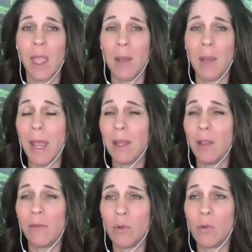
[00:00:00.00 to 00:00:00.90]
And many
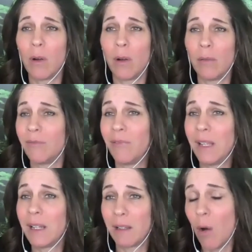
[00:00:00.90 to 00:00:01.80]
of you are
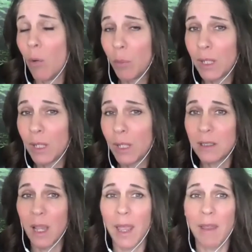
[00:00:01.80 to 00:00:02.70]
feeling
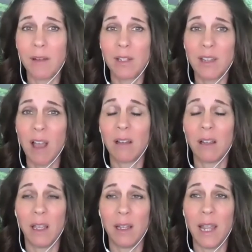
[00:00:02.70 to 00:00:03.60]
hopeless and stuck
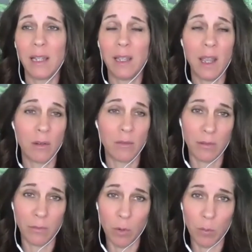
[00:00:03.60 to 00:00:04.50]
and at the end of
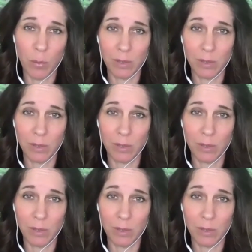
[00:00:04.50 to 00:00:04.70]
your rope.